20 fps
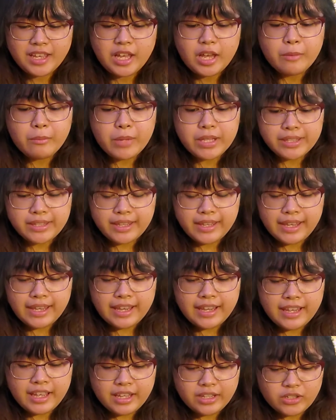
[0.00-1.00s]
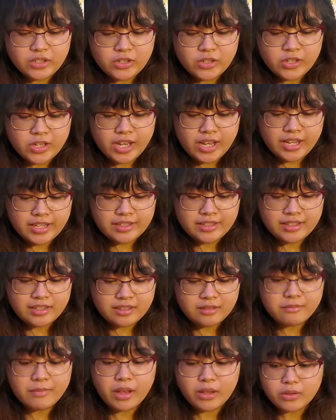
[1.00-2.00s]
But the ink actually has a
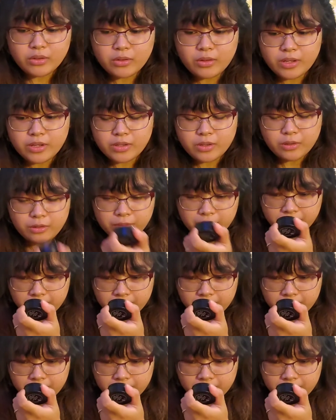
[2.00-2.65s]
smell to it too.